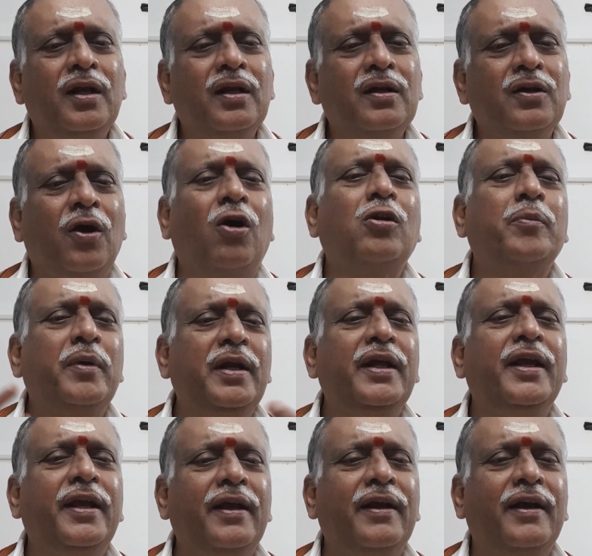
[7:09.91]

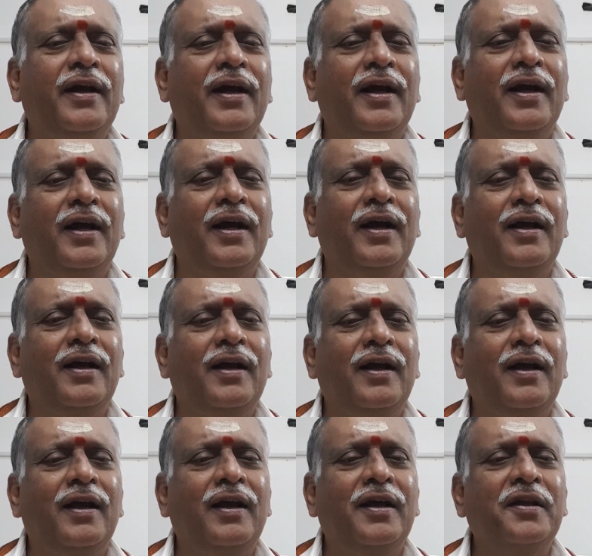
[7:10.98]
normally
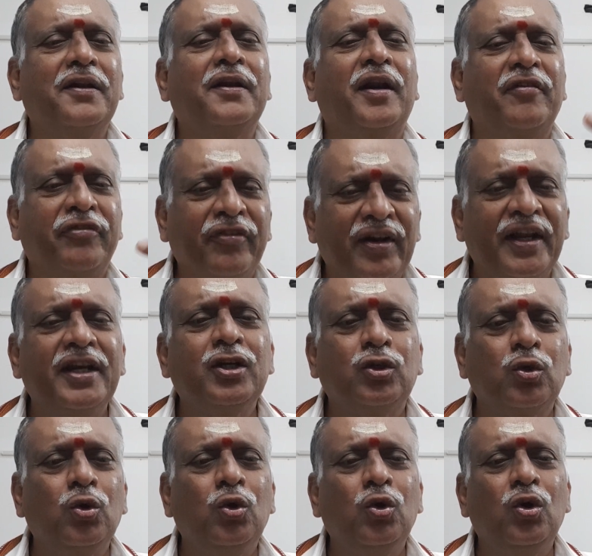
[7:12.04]
referring
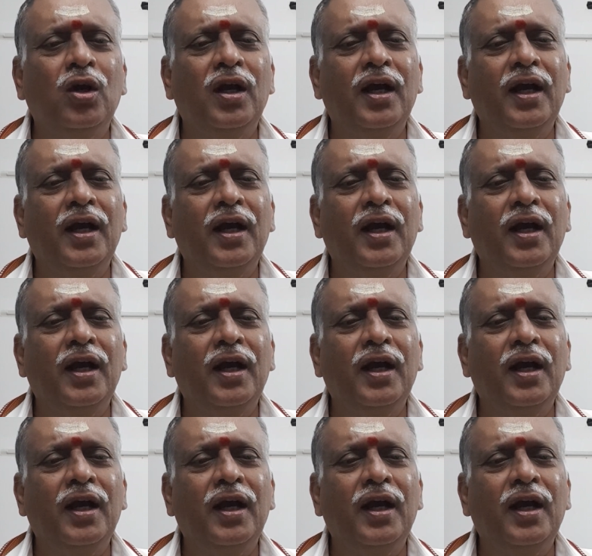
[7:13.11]
to